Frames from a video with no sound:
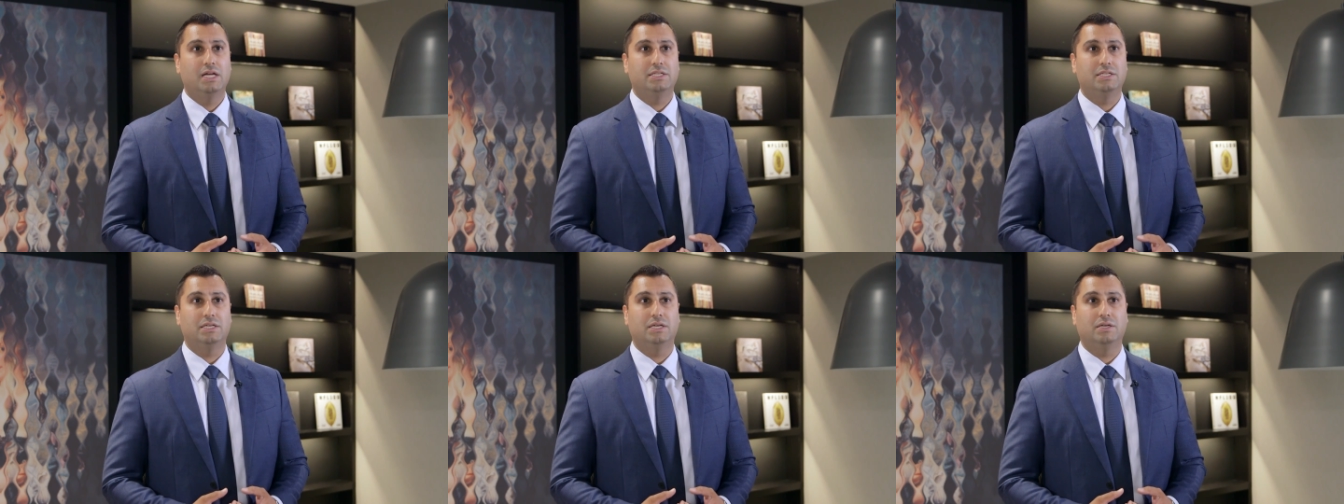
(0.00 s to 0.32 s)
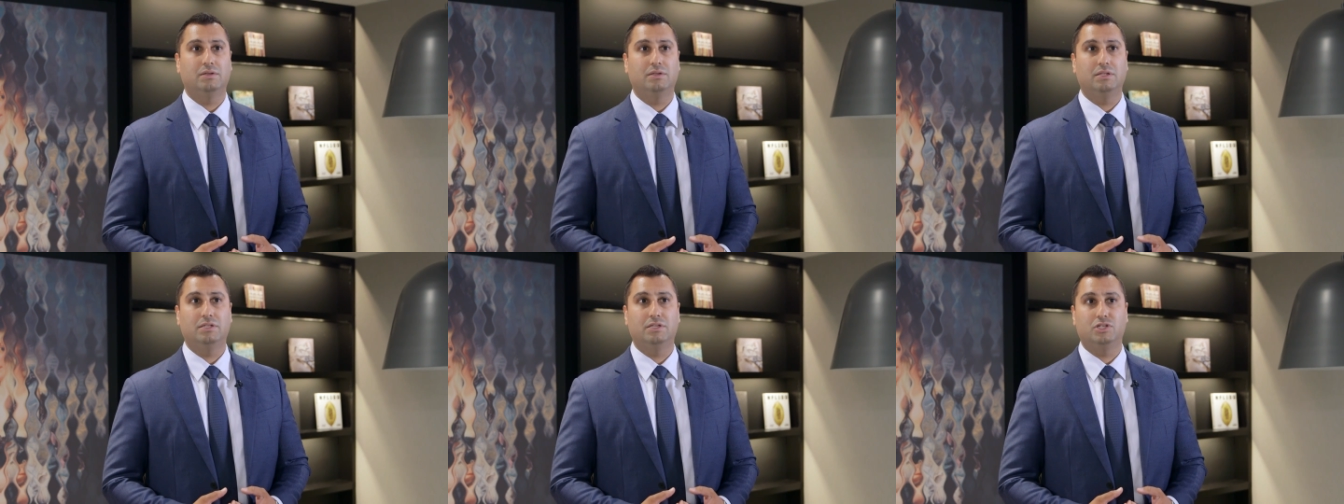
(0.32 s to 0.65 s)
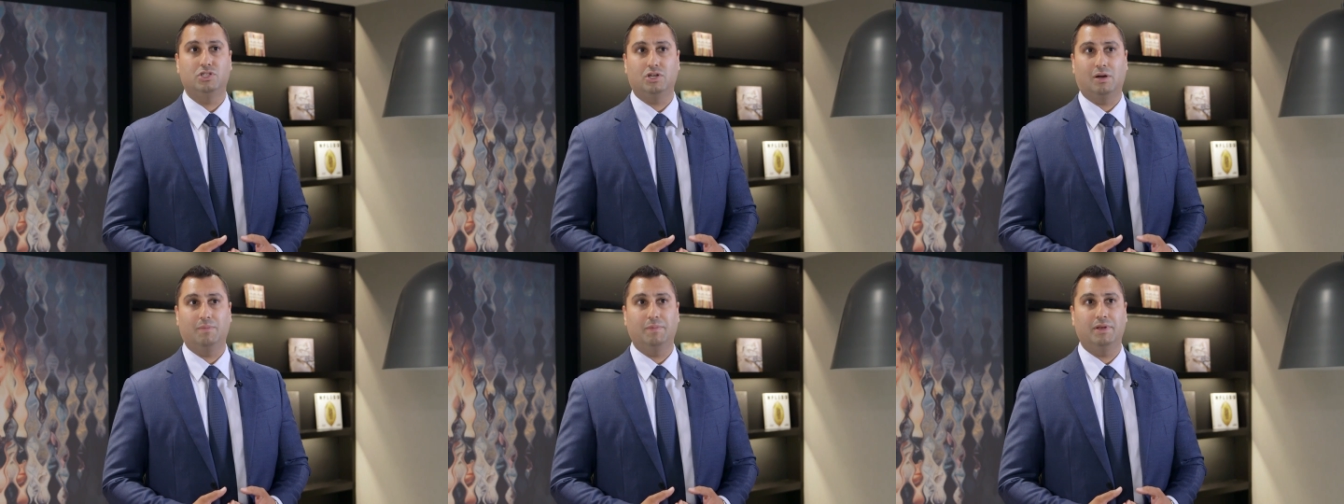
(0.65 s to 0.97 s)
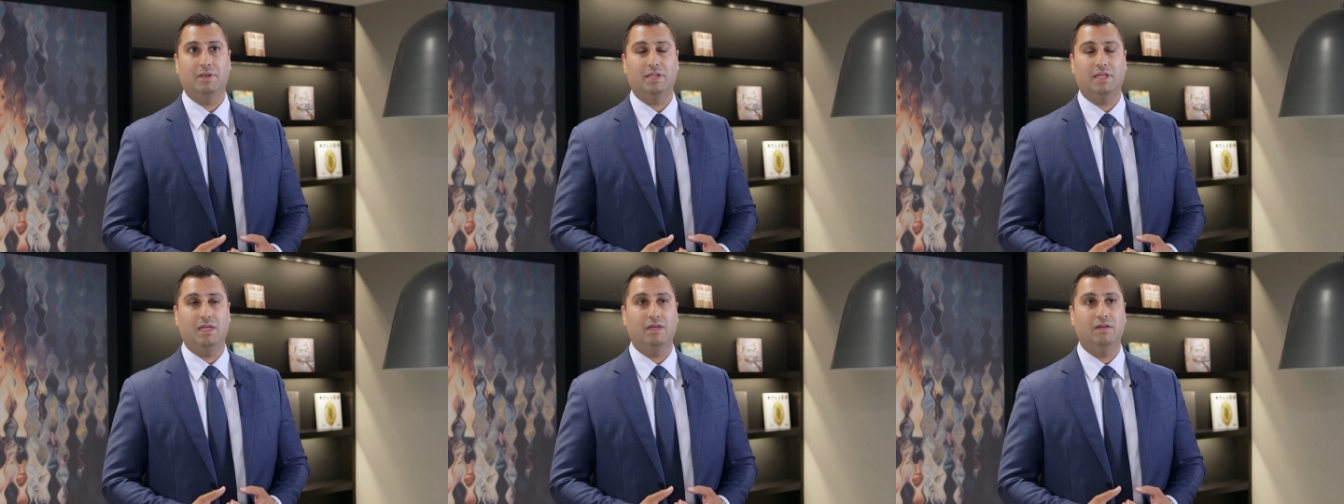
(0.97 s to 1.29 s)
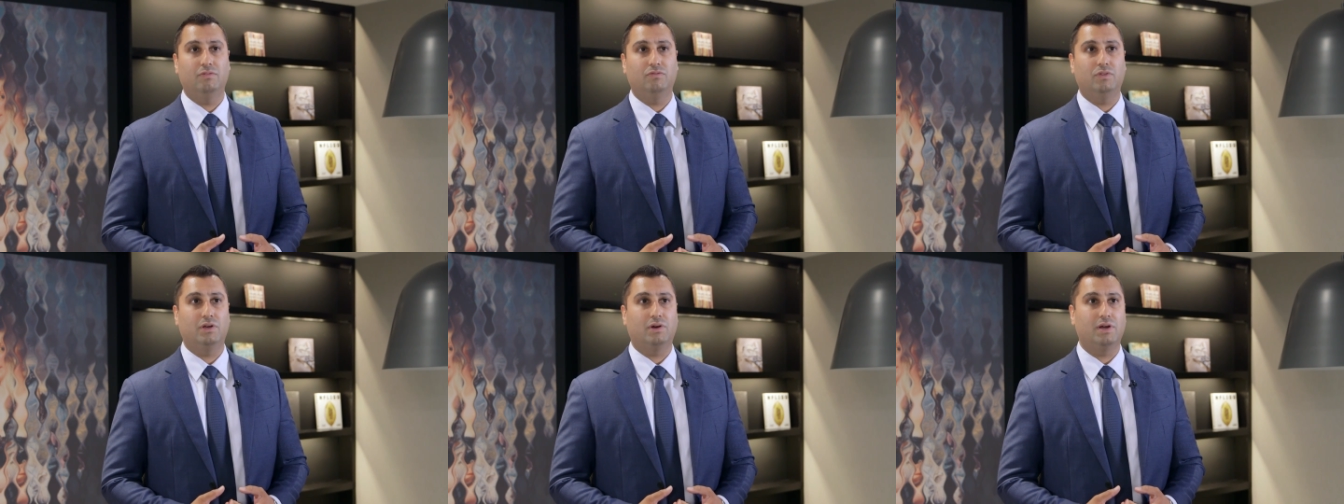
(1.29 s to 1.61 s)
to determine
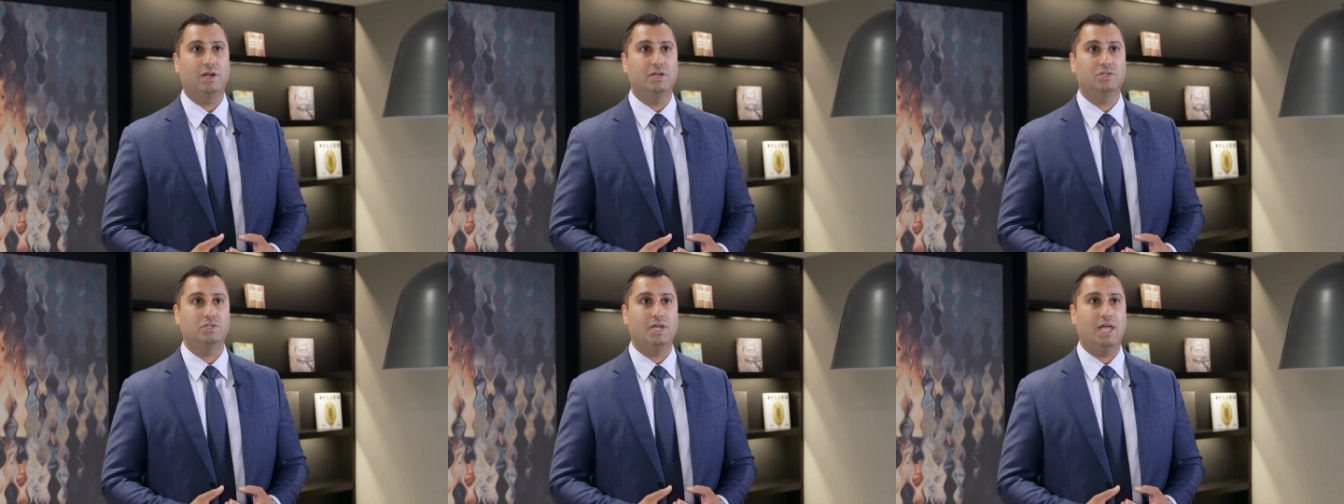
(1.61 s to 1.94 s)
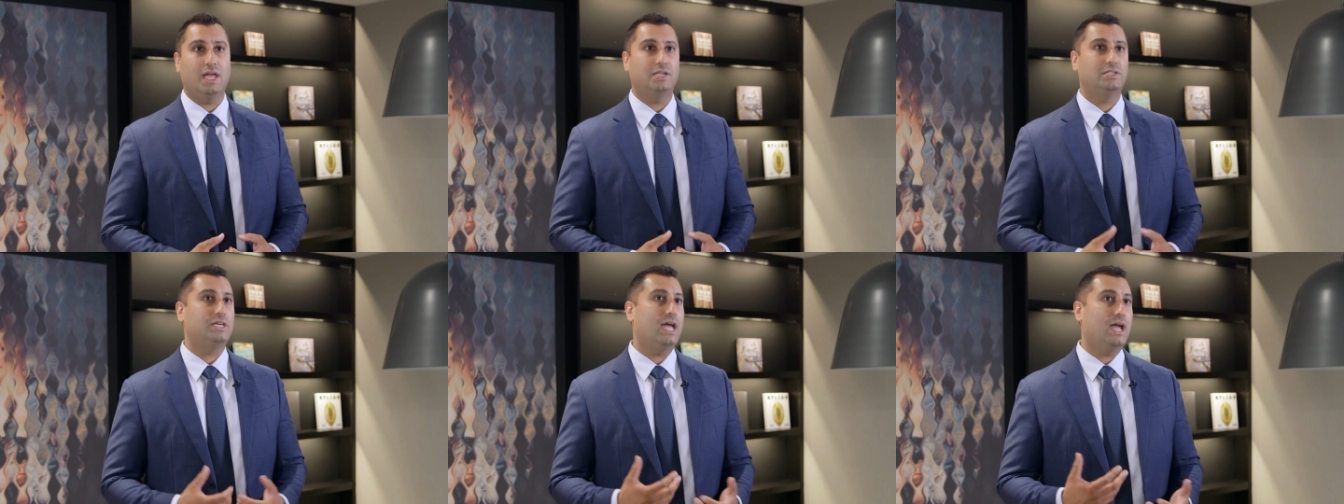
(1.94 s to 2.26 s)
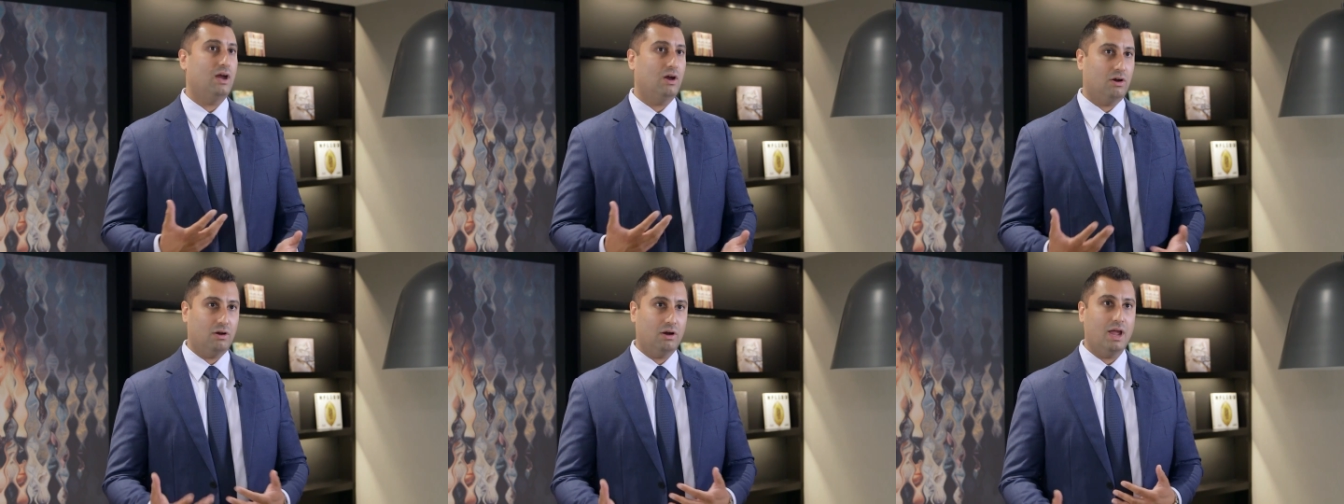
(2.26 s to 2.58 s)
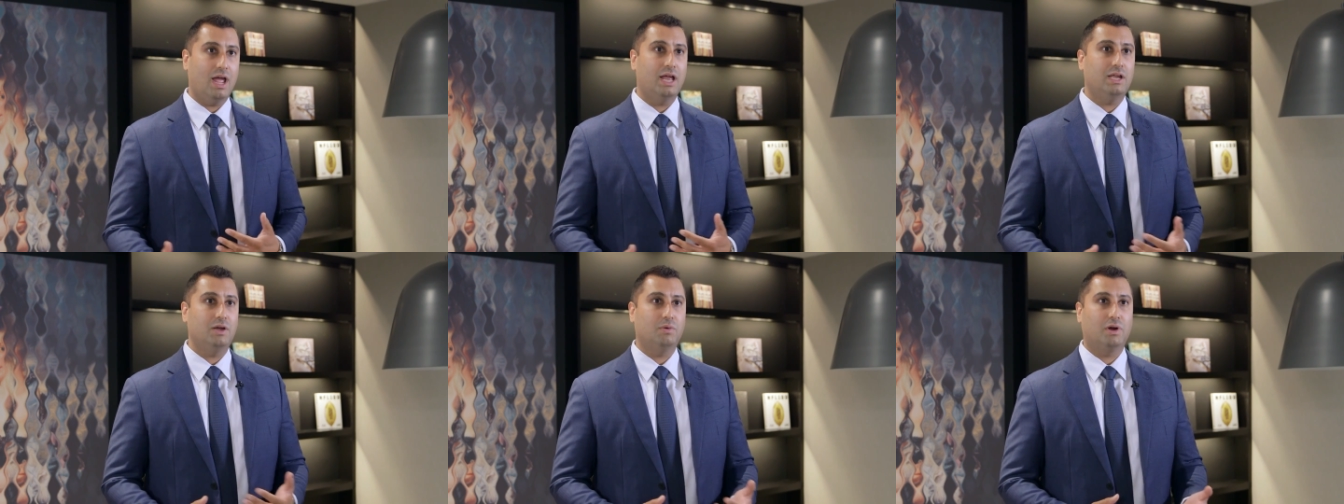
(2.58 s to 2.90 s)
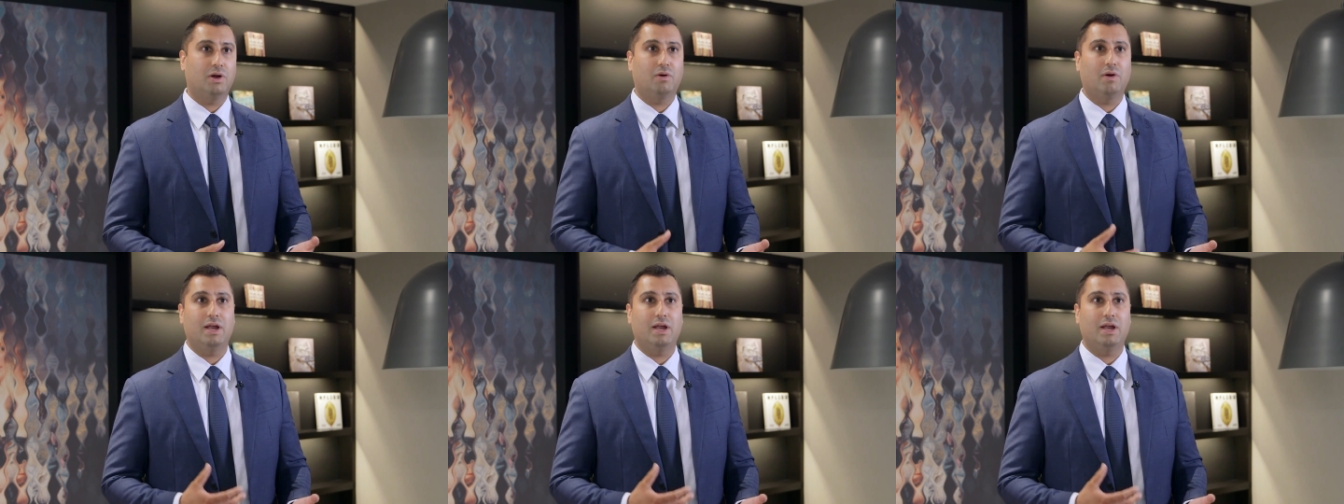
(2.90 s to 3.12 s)
if there is a tear anywhere